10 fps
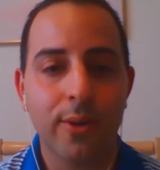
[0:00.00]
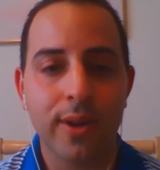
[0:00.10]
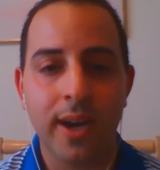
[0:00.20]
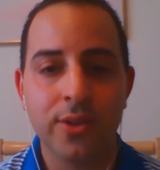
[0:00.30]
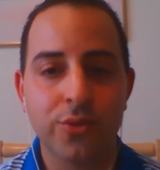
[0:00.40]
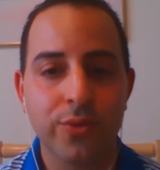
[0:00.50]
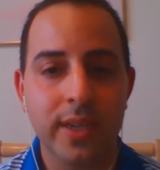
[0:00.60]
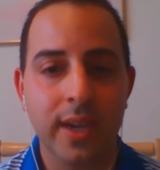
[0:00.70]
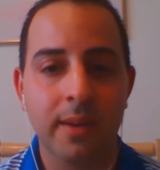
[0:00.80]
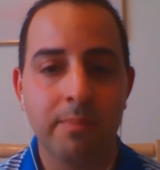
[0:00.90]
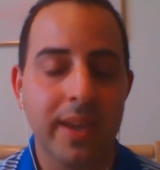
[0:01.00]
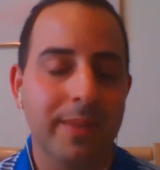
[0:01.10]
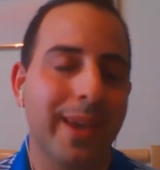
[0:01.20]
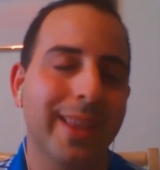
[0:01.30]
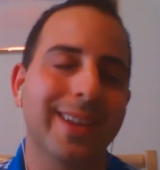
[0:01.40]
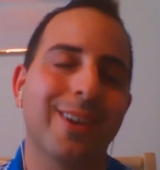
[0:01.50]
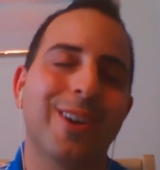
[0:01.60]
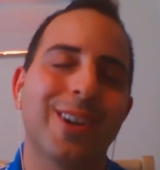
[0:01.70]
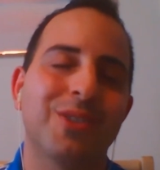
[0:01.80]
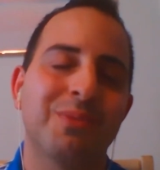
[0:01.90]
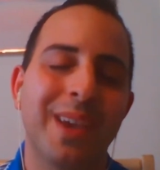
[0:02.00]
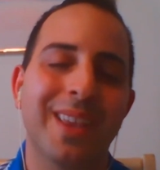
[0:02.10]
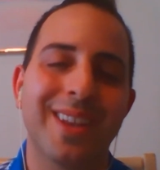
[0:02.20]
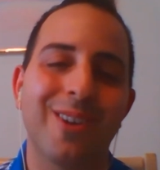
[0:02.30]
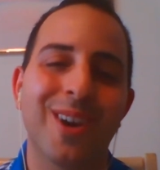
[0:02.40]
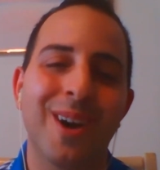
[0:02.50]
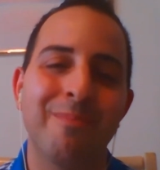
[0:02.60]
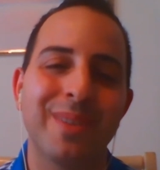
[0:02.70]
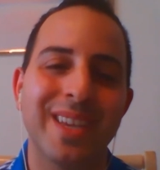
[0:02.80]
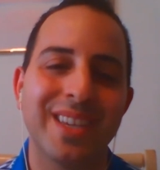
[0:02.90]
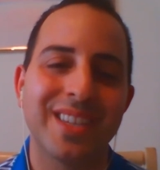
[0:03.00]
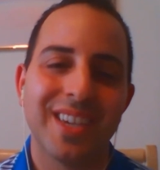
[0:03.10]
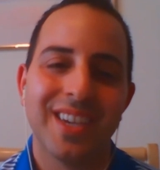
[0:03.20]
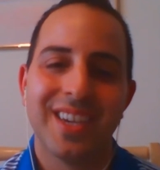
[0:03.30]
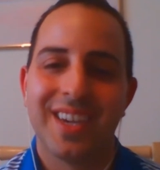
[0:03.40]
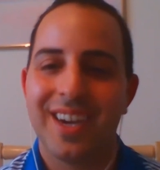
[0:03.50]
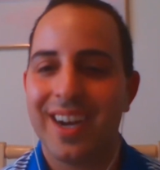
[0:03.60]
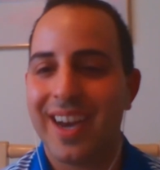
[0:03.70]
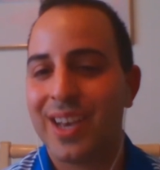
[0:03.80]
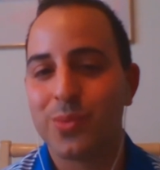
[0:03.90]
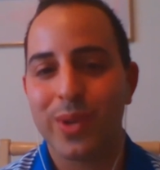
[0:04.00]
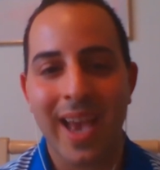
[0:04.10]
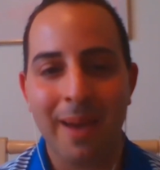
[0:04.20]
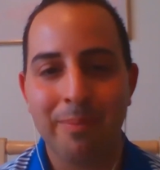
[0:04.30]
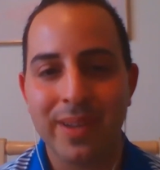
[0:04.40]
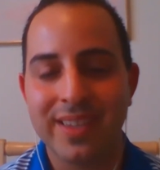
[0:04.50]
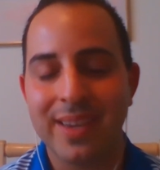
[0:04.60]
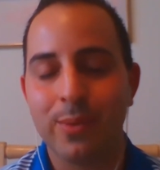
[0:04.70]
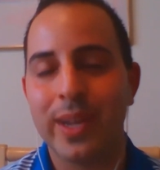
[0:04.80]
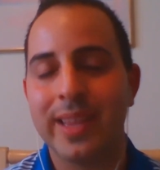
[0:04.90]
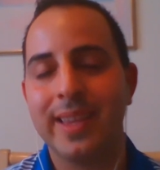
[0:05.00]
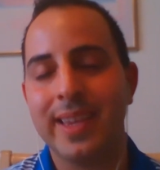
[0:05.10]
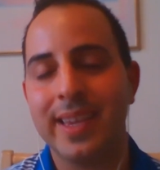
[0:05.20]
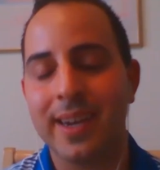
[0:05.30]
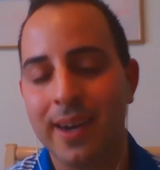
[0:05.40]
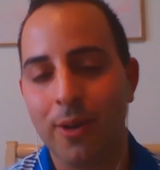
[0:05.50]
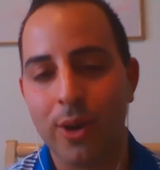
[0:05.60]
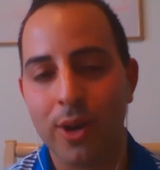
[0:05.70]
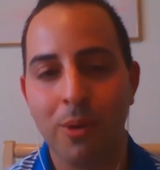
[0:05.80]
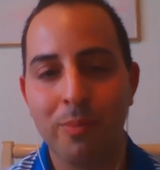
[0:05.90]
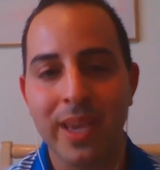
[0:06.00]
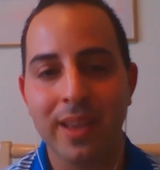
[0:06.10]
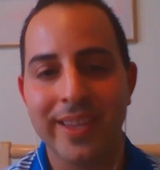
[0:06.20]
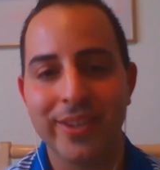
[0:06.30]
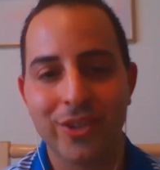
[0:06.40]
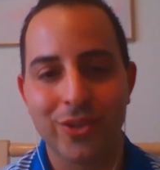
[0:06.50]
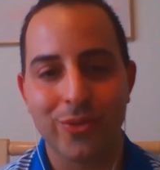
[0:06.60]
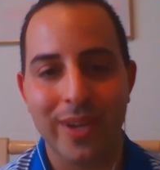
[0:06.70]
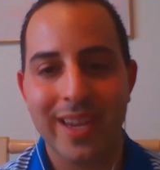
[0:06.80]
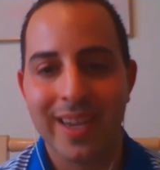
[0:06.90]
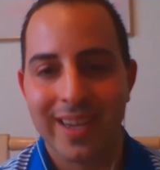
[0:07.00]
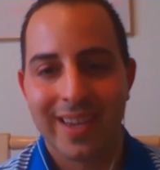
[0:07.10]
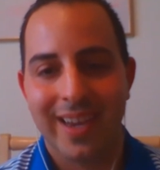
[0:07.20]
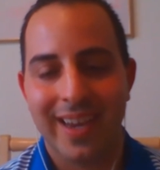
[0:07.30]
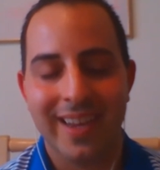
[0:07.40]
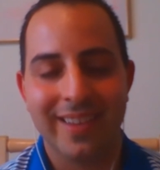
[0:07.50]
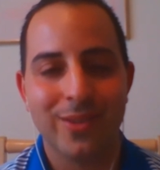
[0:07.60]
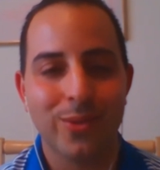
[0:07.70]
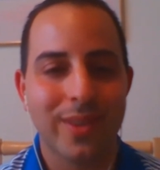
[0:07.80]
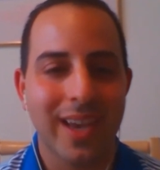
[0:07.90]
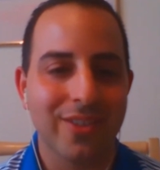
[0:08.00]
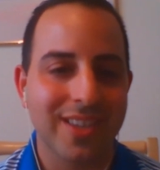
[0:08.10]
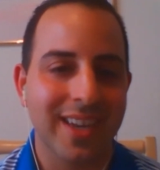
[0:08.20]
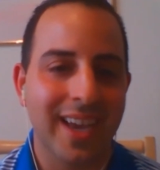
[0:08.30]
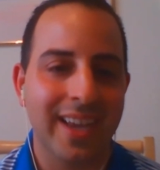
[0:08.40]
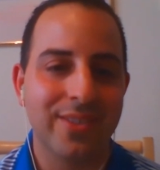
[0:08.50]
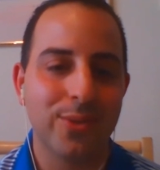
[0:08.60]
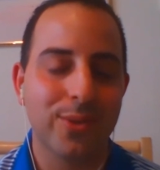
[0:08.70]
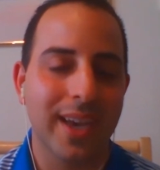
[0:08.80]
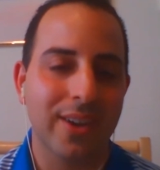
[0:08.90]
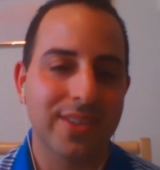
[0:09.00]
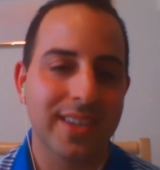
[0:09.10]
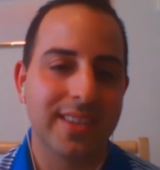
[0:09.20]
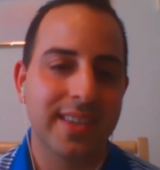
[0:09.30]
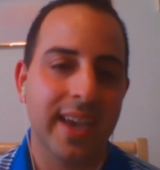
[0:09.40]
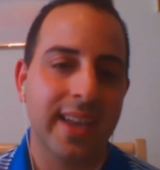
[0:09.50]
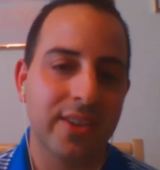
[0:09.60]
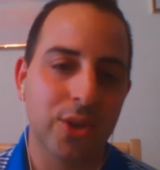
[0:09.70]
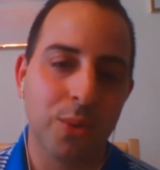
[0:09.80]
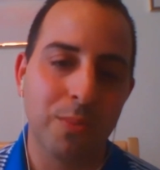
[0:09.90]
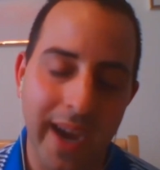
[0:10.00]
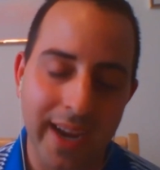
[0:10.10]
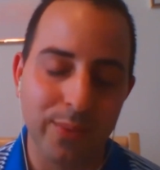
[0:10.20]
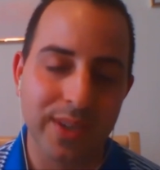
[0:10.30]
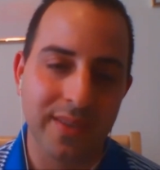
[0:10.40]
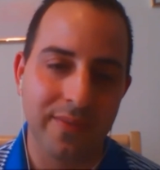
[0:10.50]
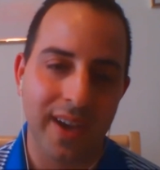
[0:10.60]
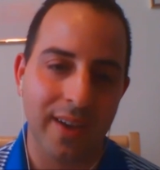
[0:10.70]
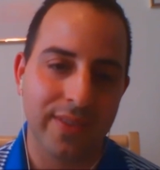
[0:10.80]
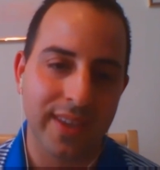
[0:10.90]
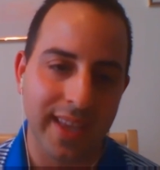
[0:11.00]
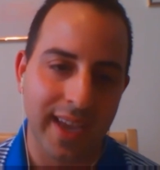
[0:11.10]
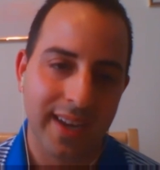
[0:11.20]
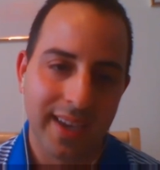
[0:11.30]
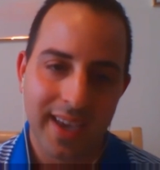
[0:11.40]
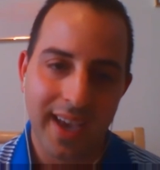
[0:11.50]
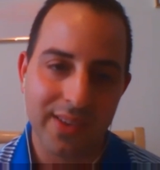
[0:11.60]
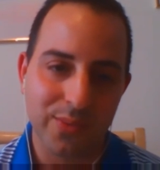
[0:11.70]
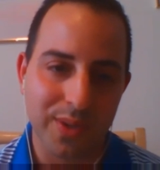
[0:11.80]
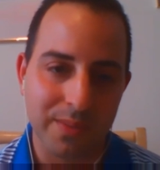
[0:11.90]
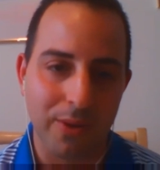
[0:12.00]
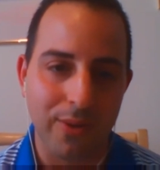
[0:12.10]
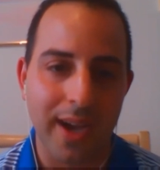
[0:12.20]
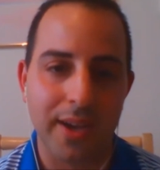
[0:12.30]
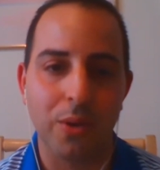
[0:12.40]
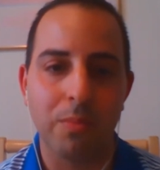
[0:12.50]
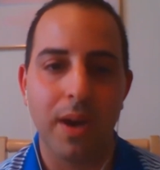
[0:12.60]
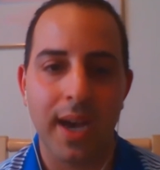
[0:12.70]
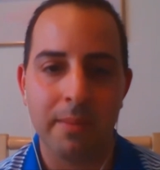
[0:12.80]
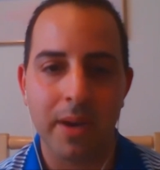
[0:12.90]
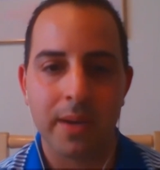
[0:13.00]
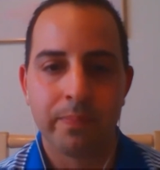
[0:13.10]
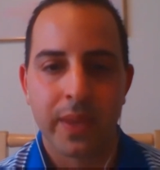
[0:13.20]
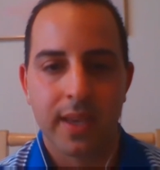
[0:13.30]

out country uh, bailing out countries bailing out companies uh, as what happened with the uh, automobile industry in 2009 2010 joe biden was involved in that as was barack obama